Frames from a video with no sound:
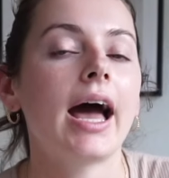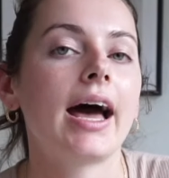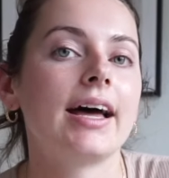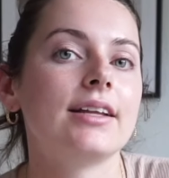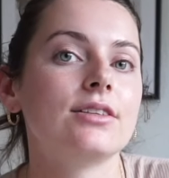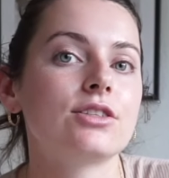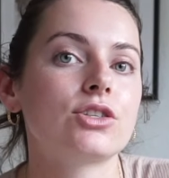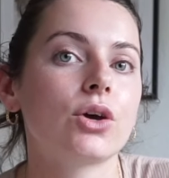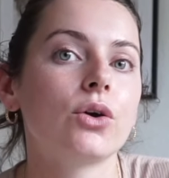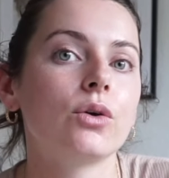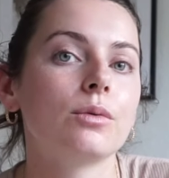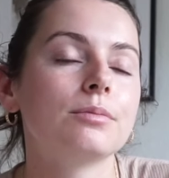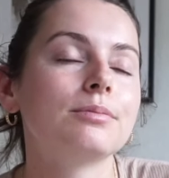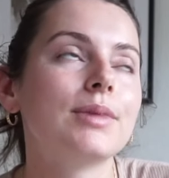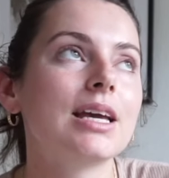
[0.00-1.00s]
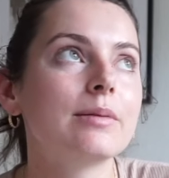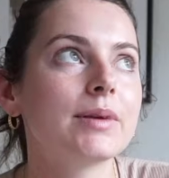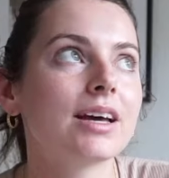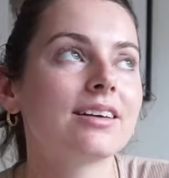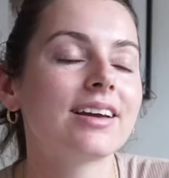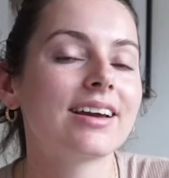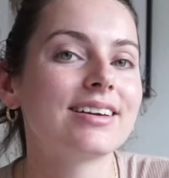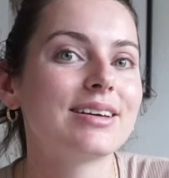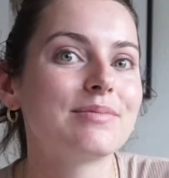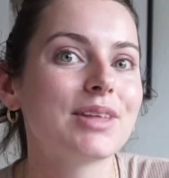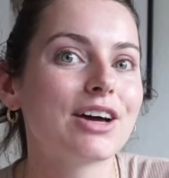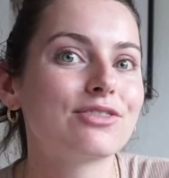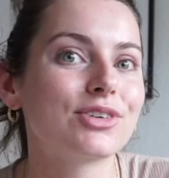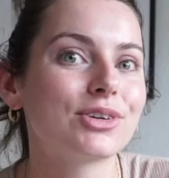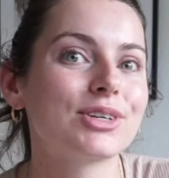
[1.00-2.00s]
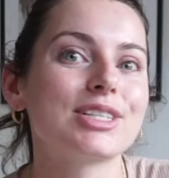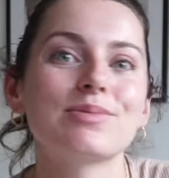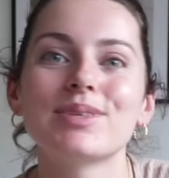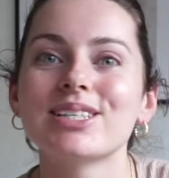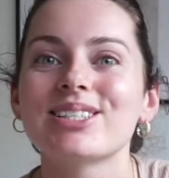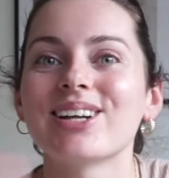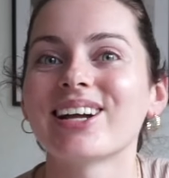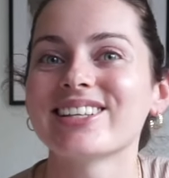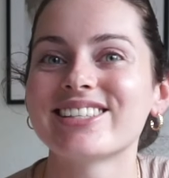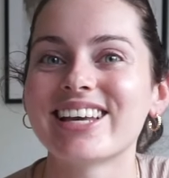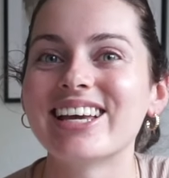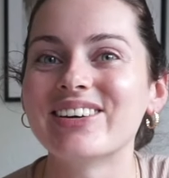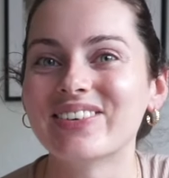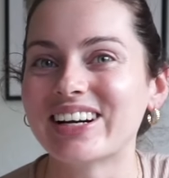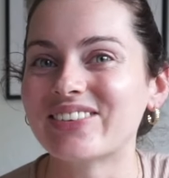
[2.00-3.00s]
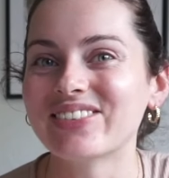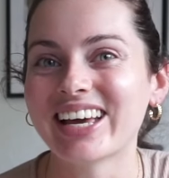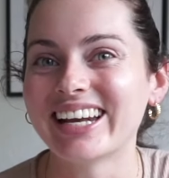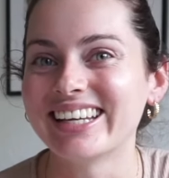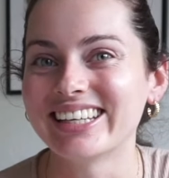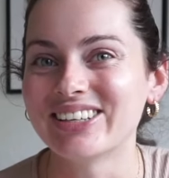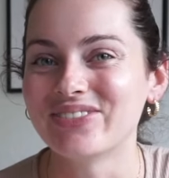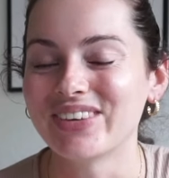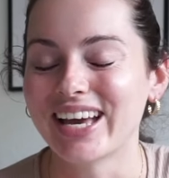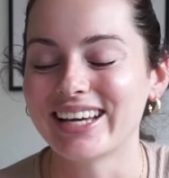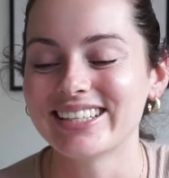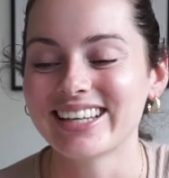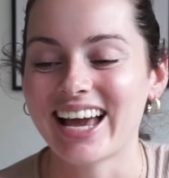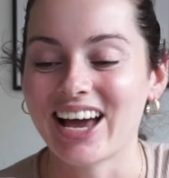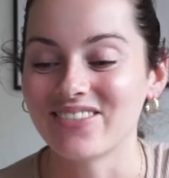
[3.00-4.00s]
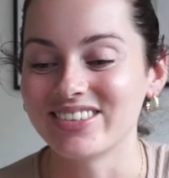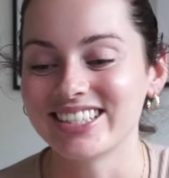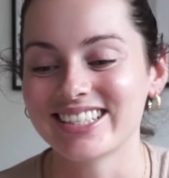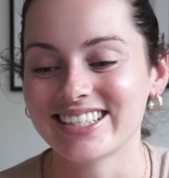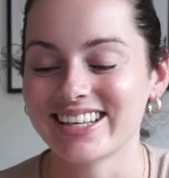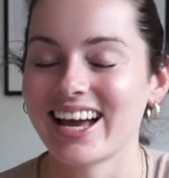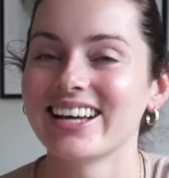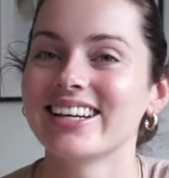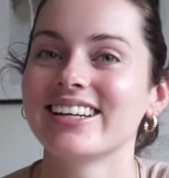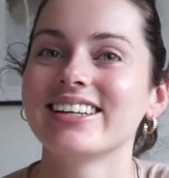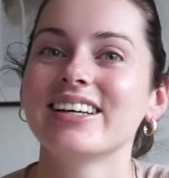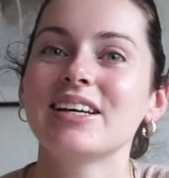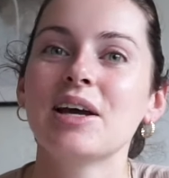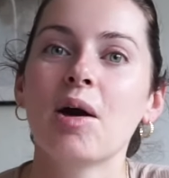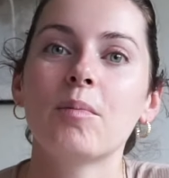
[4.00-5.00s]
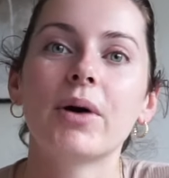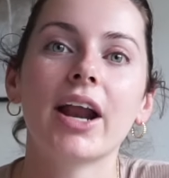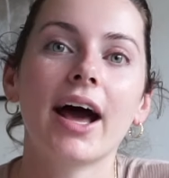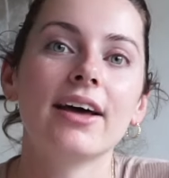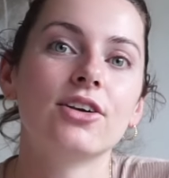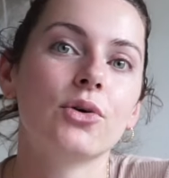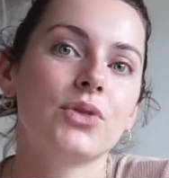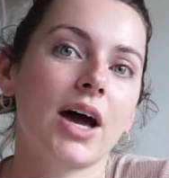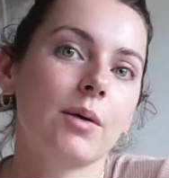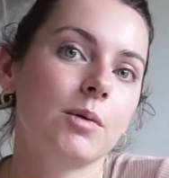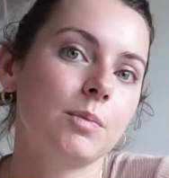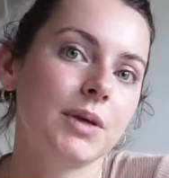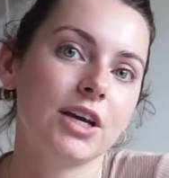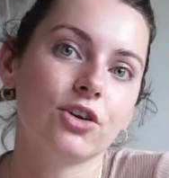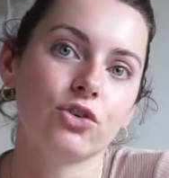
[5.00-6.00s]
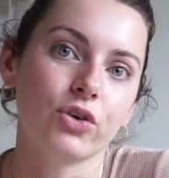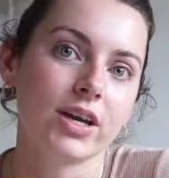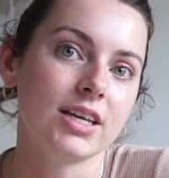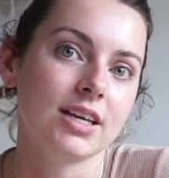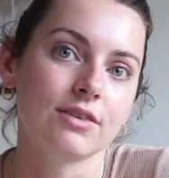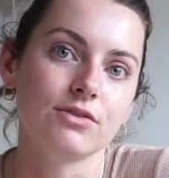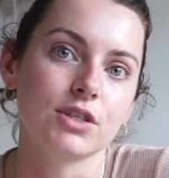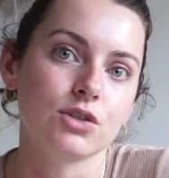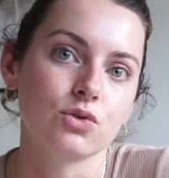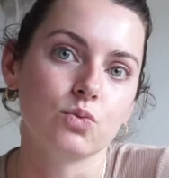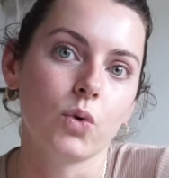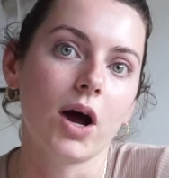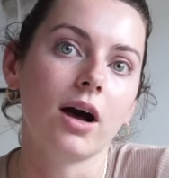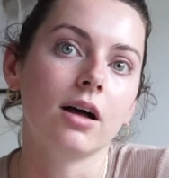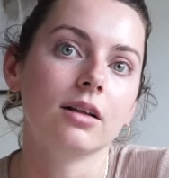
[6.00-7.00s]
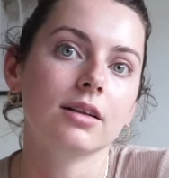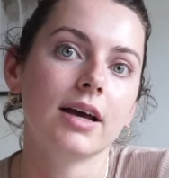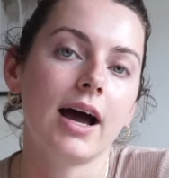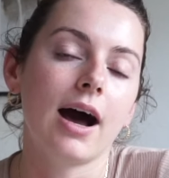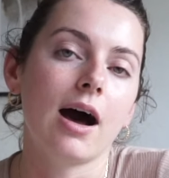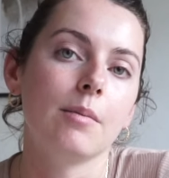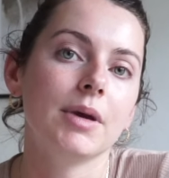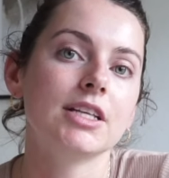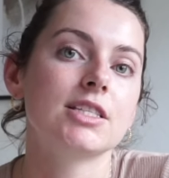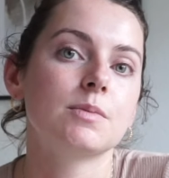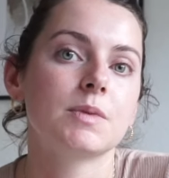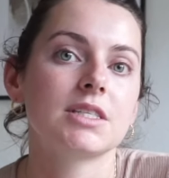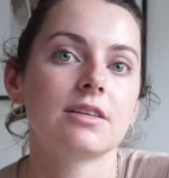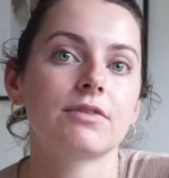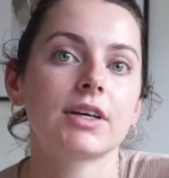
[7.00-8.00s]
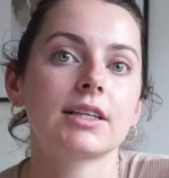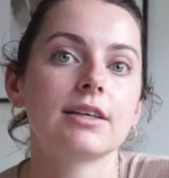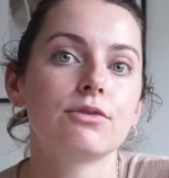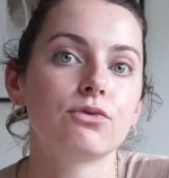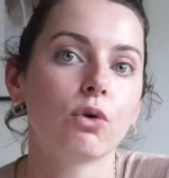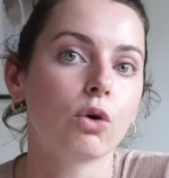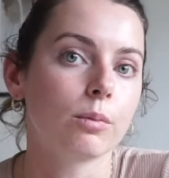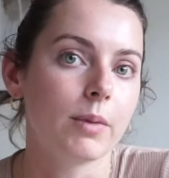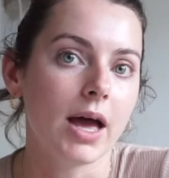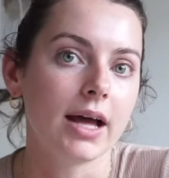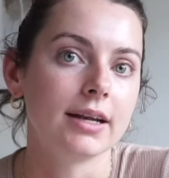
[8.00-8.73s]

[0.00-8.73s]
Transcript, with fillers: and so maybe I'll get him that for Christmas. Not saying what I'm getting him yet, I haven't decided, but I know that would be a great gift as well. Um, it's specifically for men,